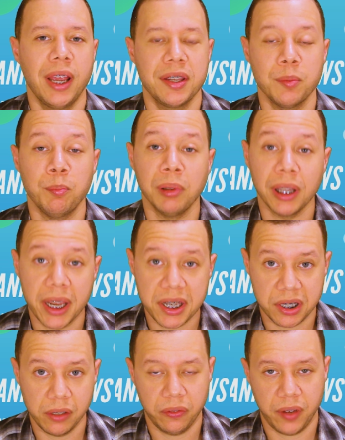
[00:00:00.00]
has a
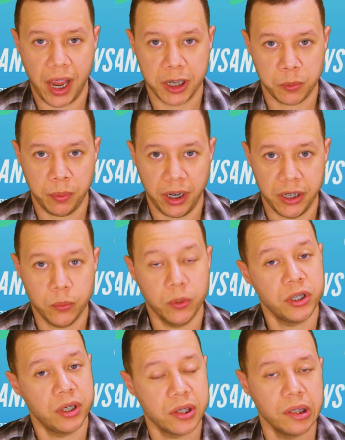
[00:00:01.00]
blazing fast pace,
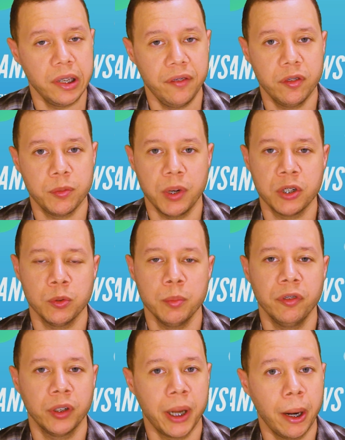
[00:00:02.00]
which doesn't leave as much room
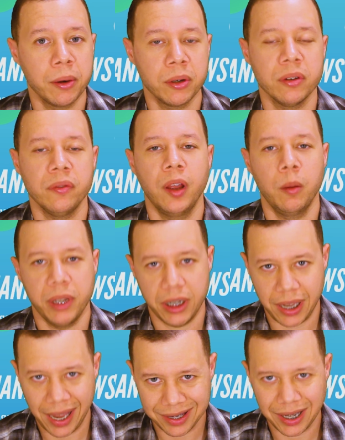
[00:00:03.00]
for character development
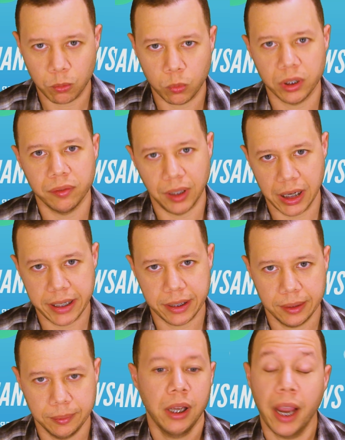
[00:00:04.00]
as I would have liked.
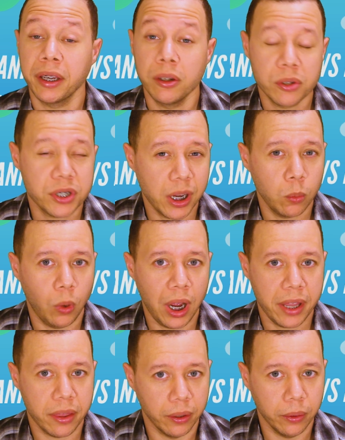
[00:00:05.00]
I can understand
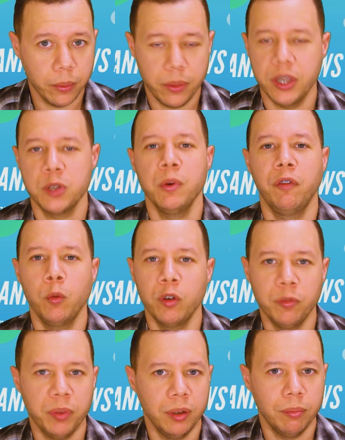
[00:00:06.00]
why, though. This movie would
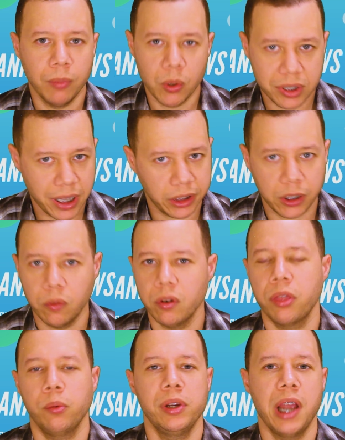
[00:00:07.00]
have been most likely over
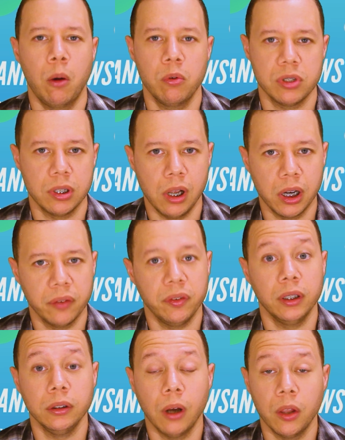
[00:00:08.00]
3 hours long if it
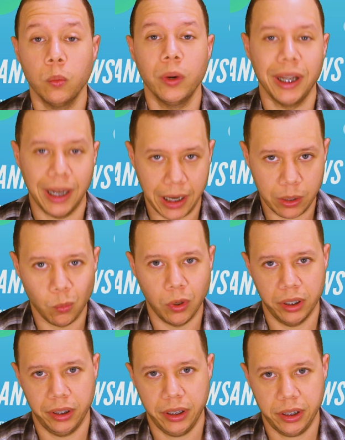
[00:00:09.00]
had gone the way I
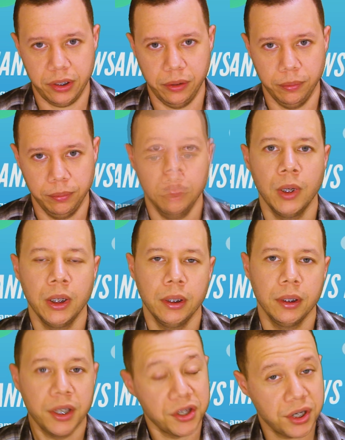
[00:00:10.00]
wanted it to.
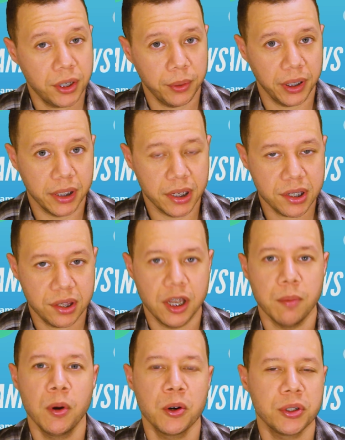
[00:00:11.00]
Considering this, the
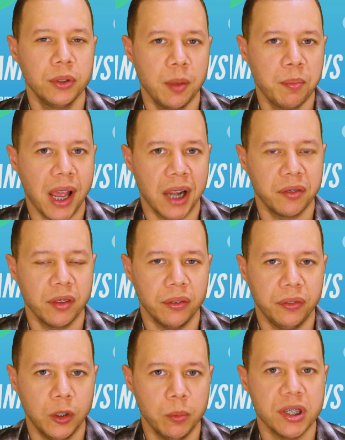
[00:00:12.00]
emotional impact of the
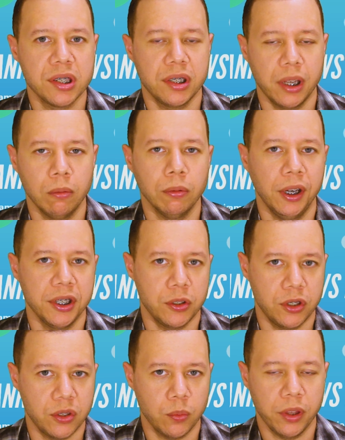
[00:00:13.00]
film instead
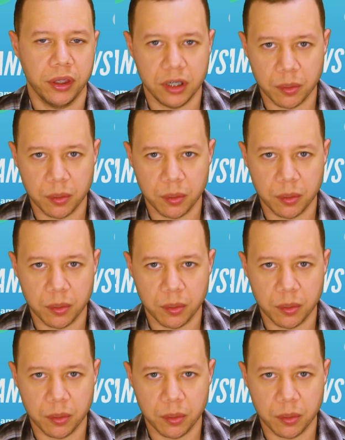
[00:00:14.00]
rests with